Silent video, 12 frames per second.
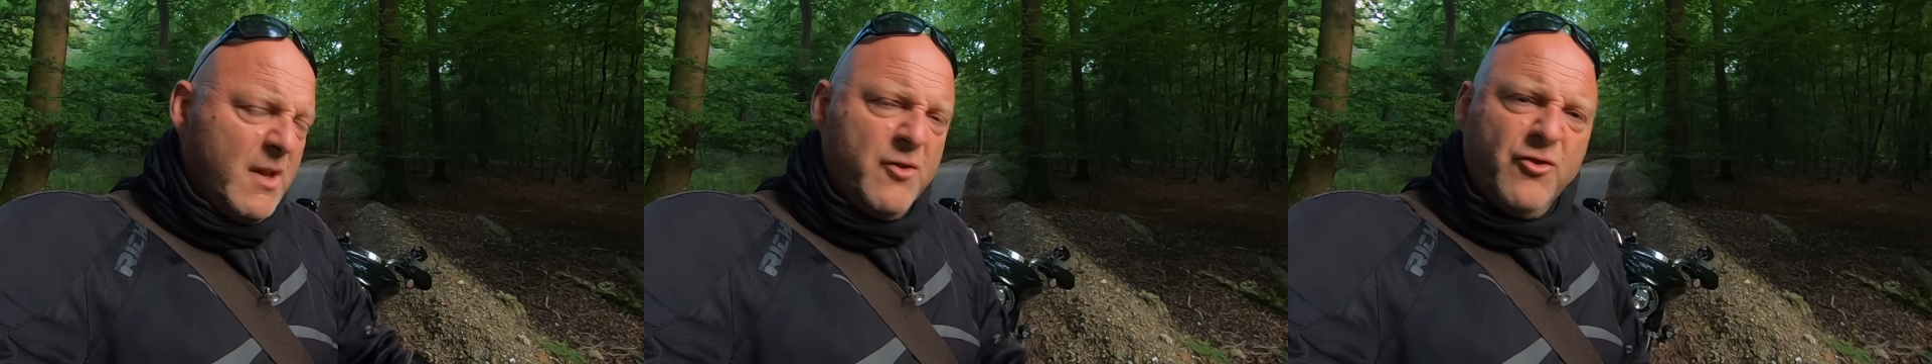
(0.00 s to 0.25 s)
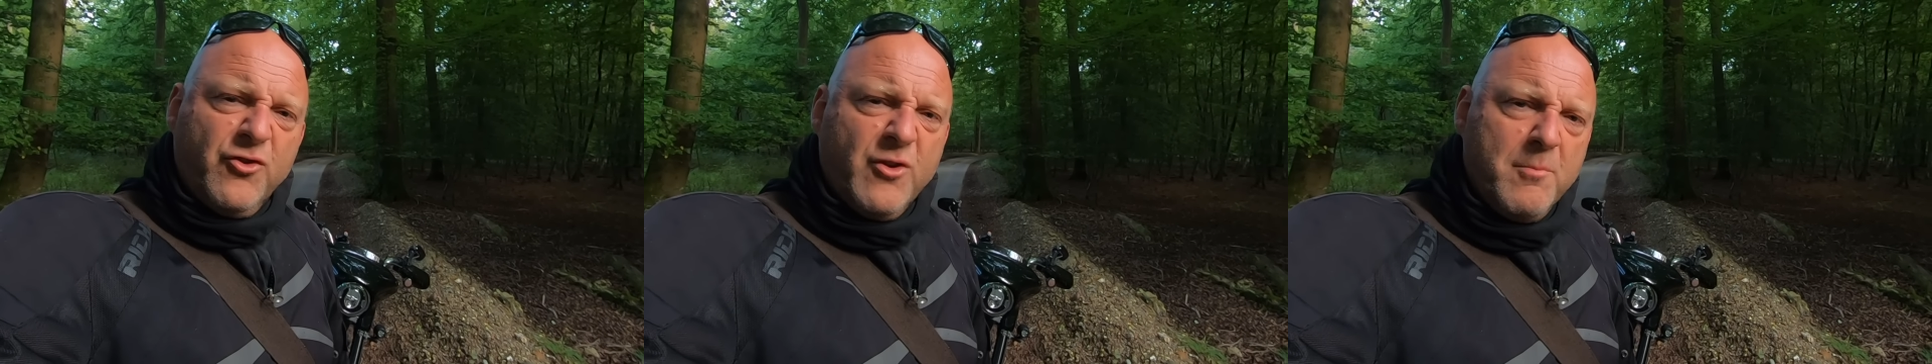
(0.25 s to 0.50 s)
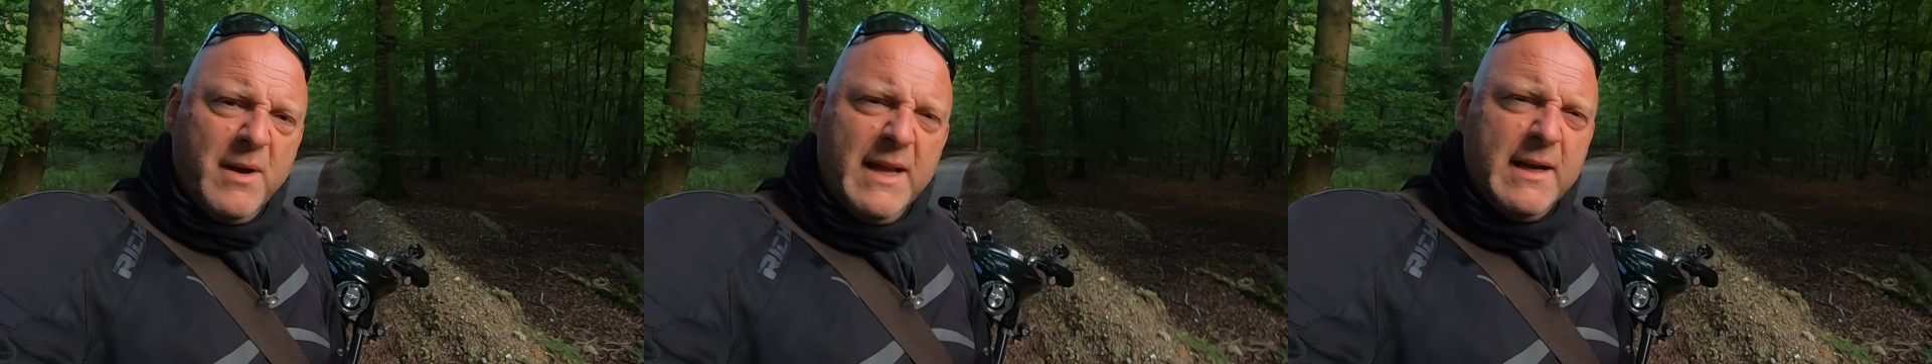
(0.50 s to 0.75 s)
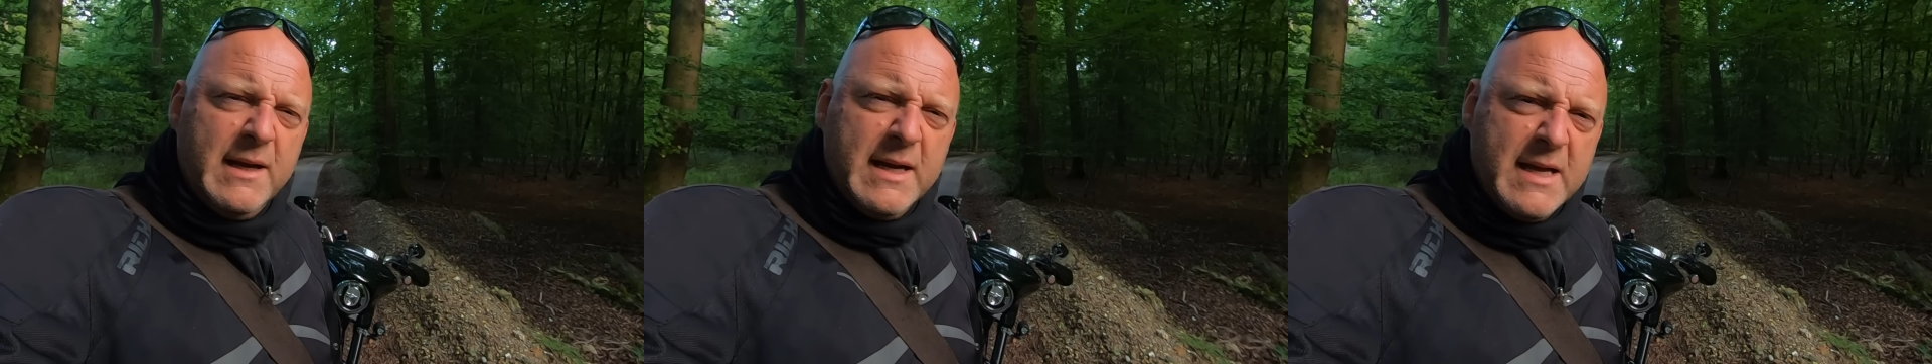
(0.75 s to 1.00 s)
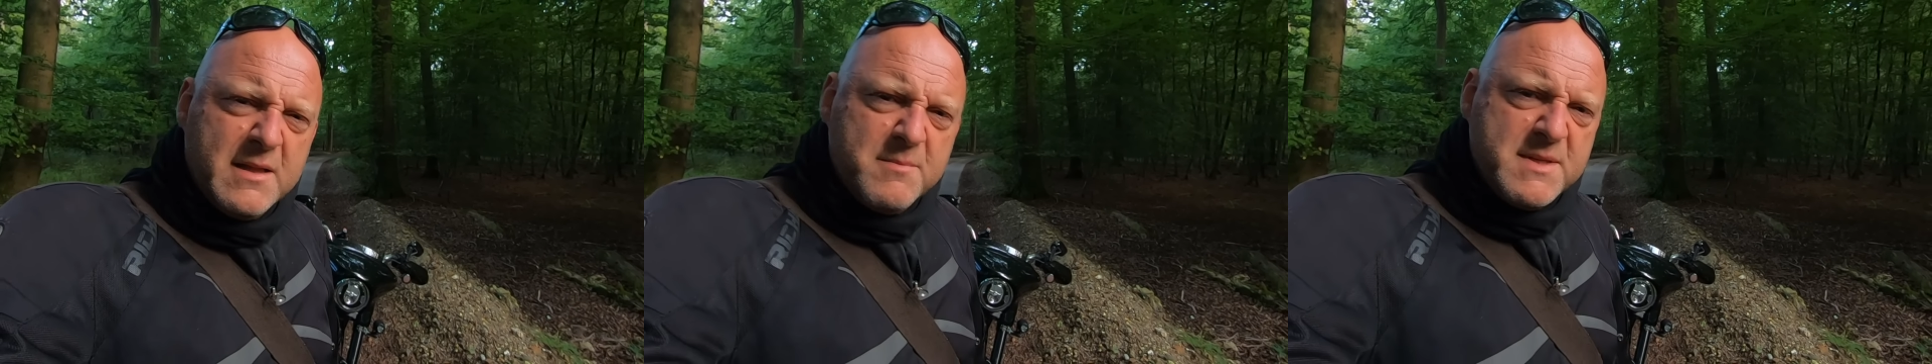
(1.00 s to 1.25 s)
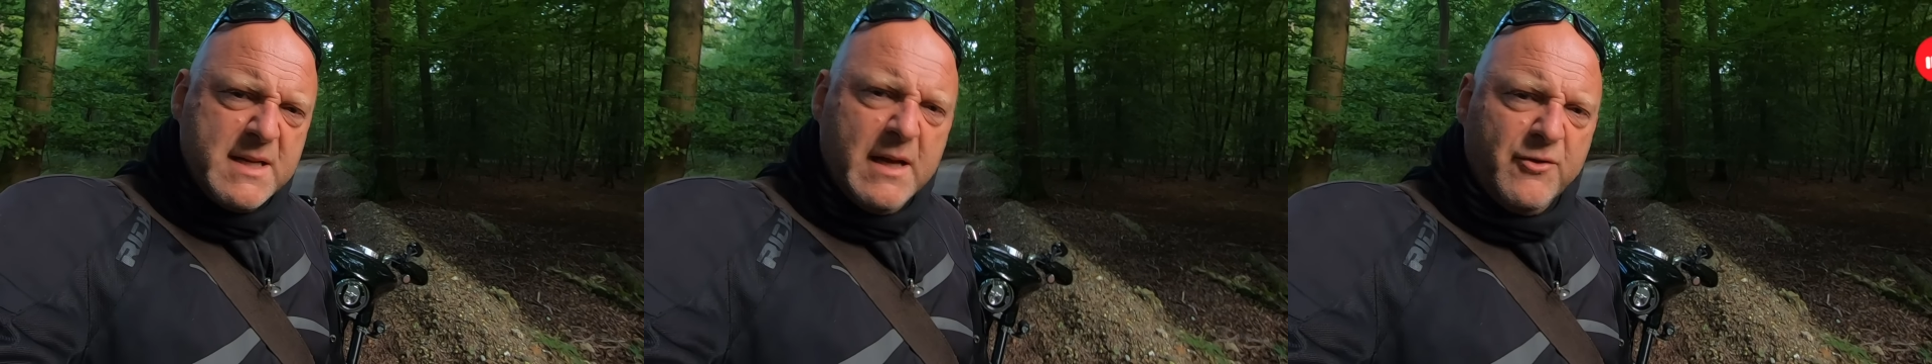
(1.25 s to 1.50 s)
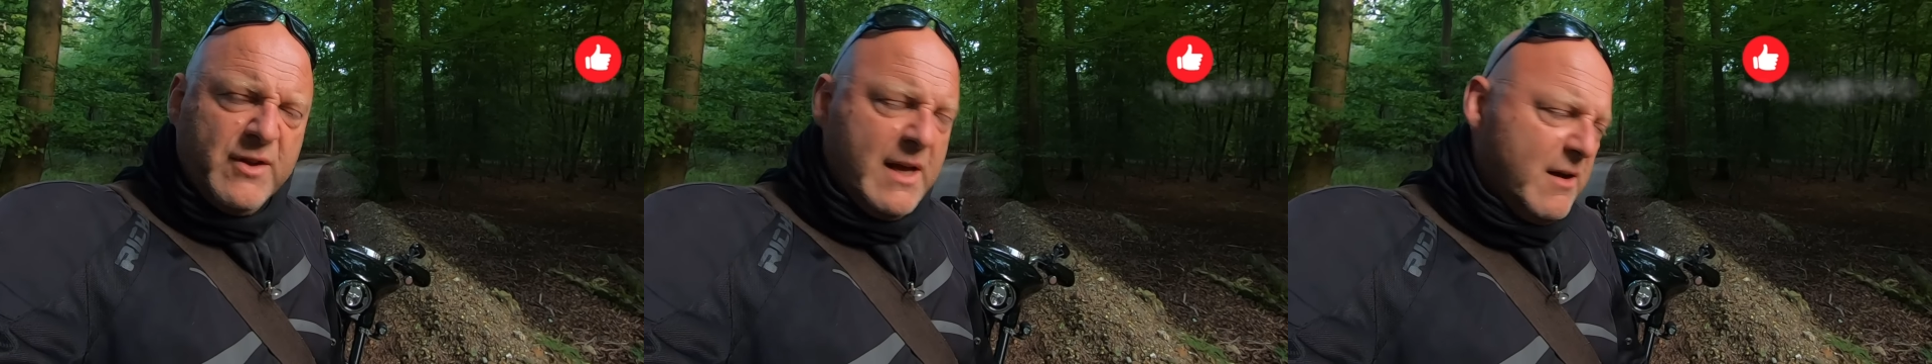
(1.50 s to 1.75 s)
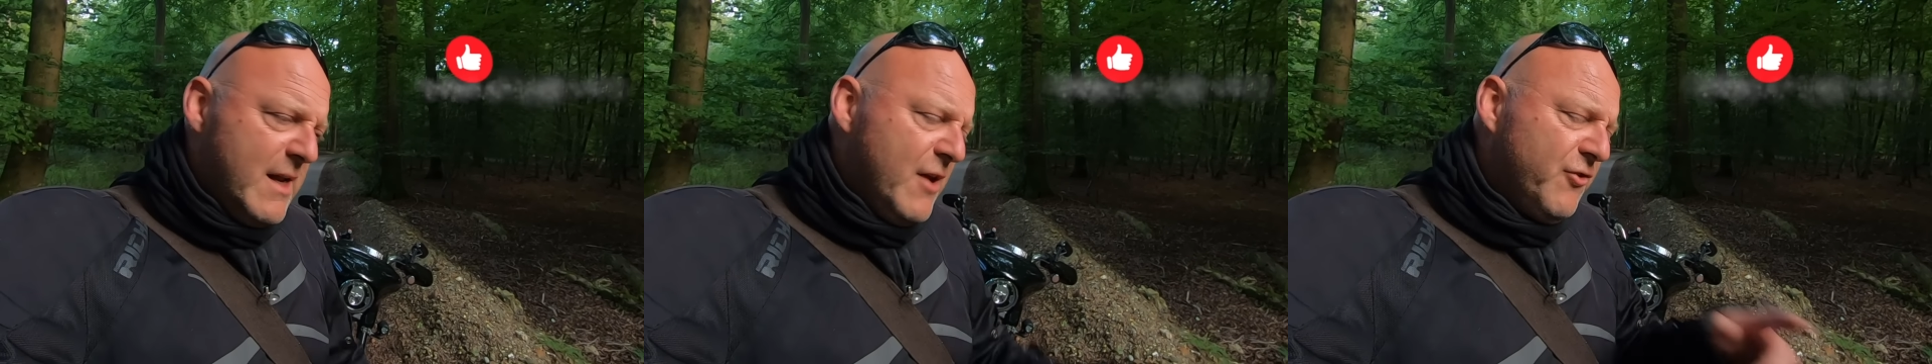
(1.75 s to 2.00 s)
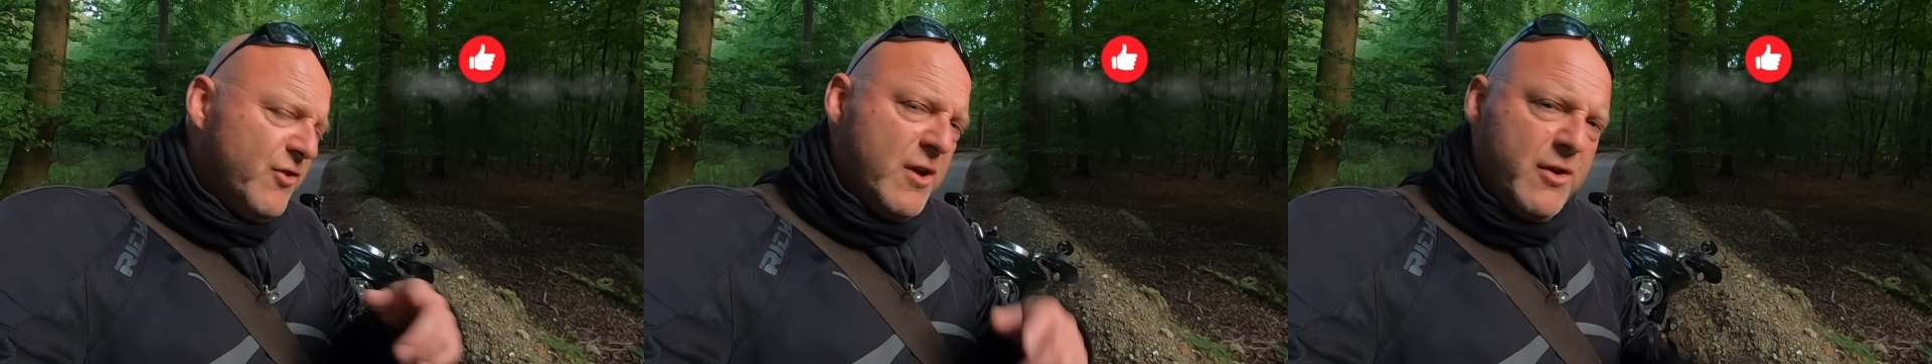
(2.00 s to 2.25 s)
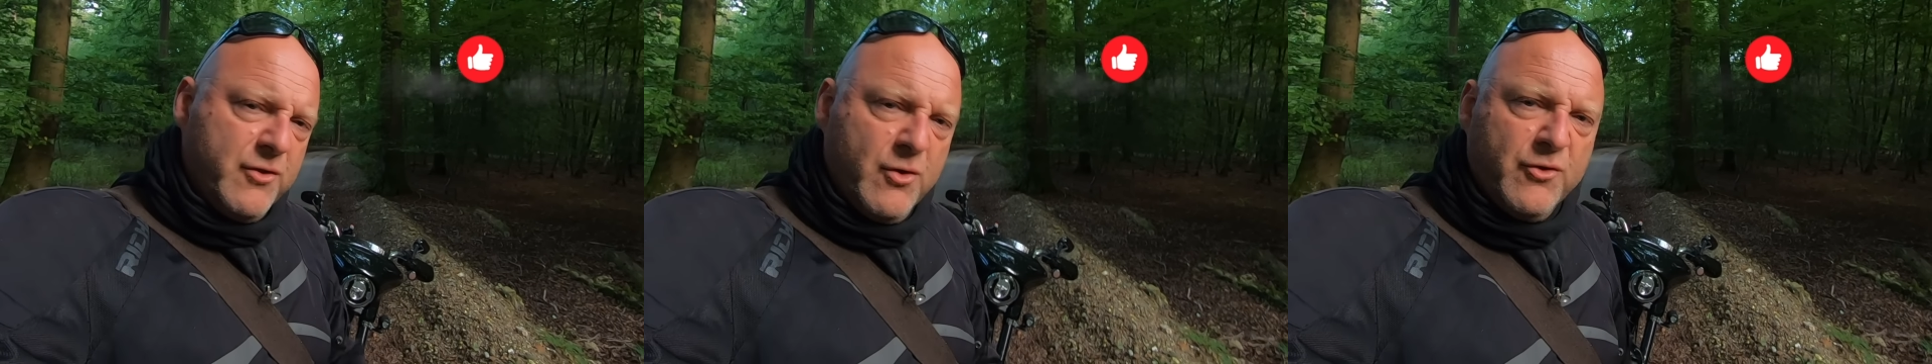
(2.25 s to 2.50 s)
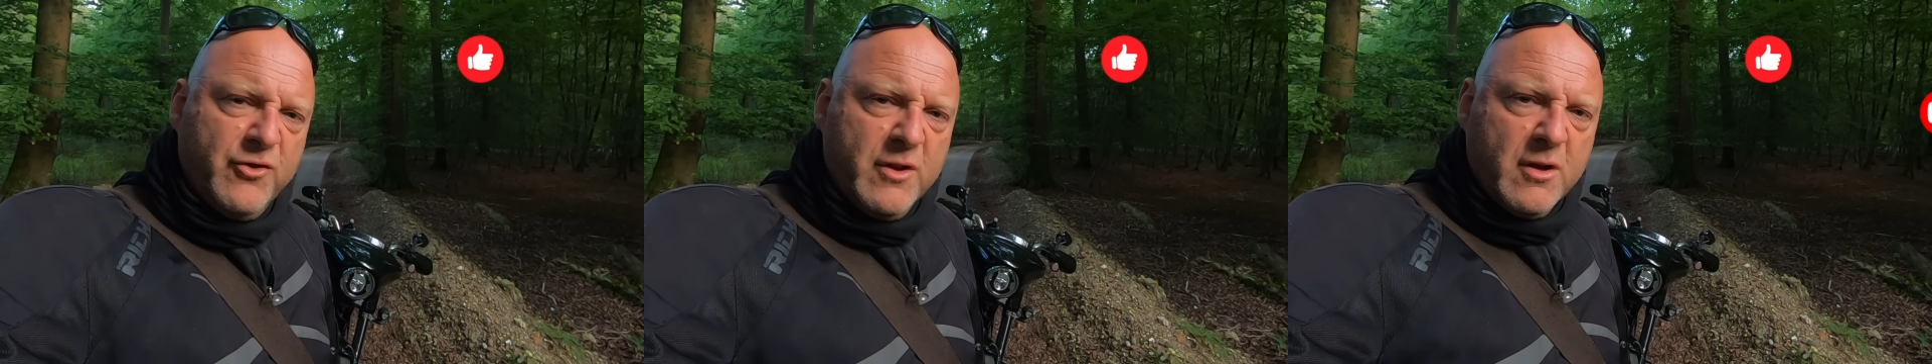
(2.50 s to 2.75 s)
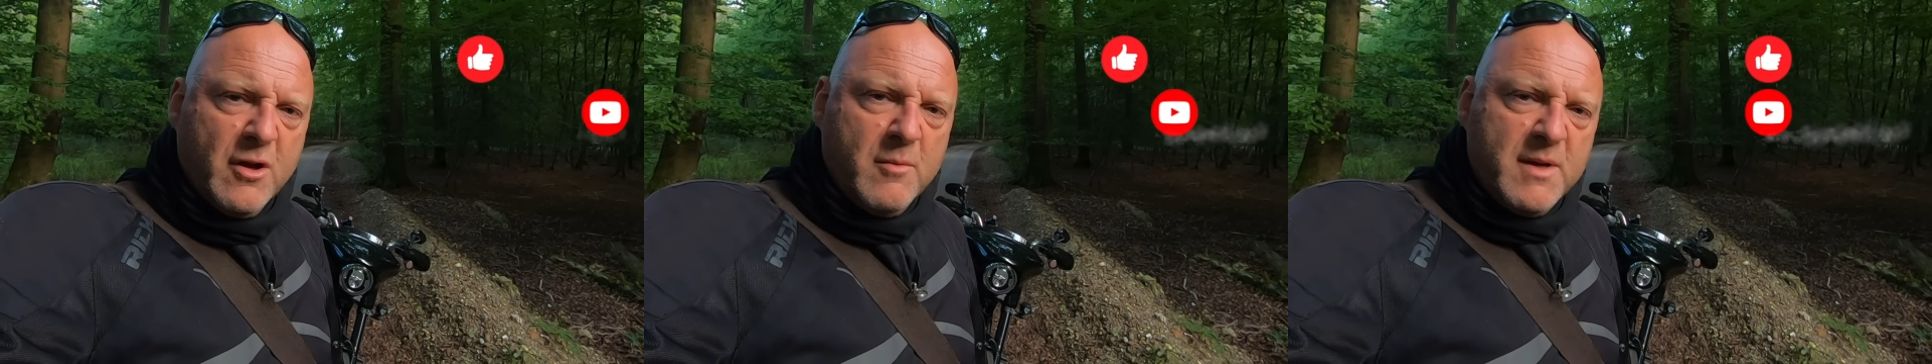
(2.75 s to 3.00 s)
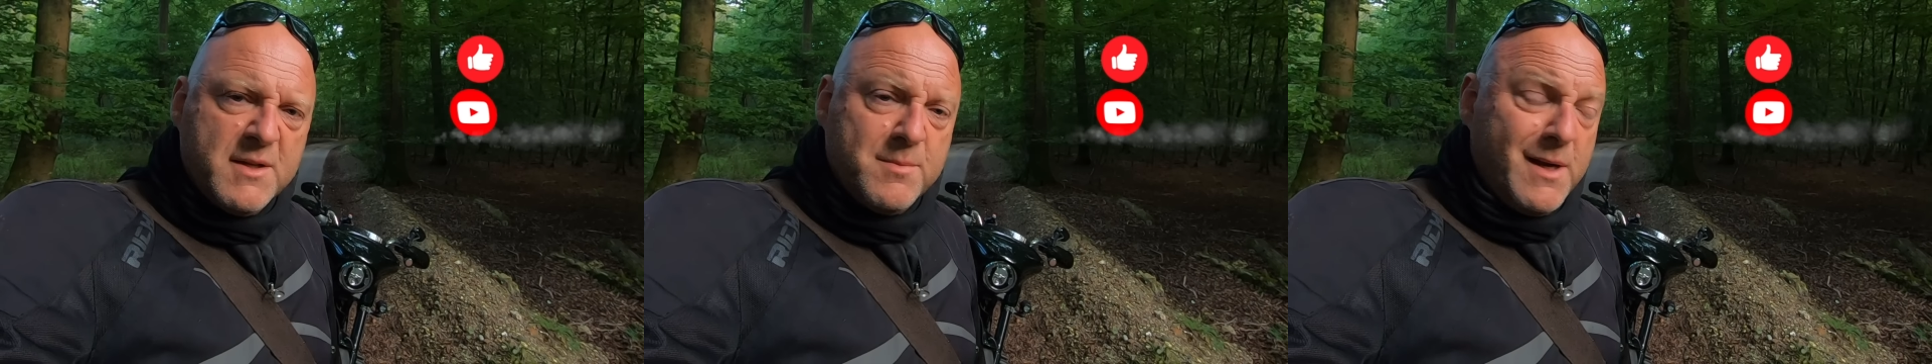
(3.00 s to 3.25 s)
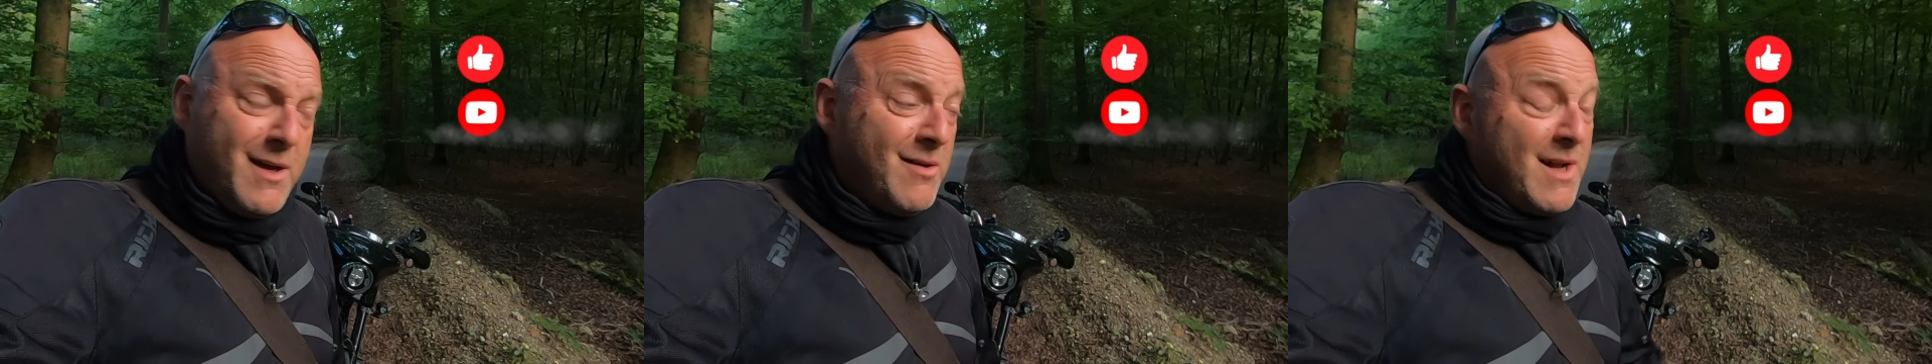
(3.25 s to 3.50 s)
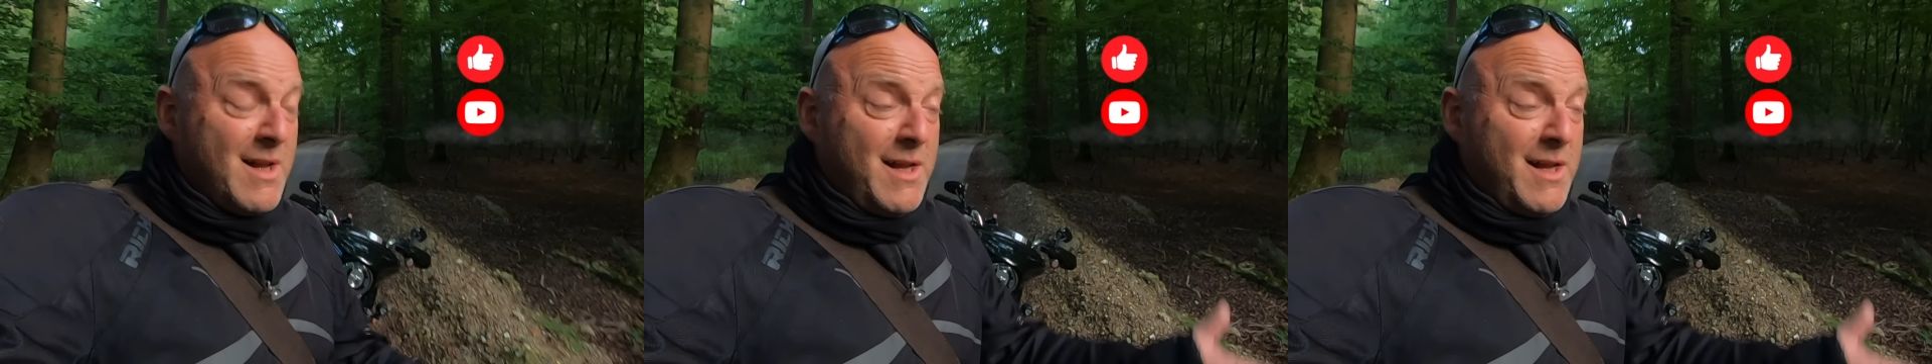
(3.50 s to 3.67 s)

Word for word: just completely let themselves down. Let us know your thoughts in the comments below.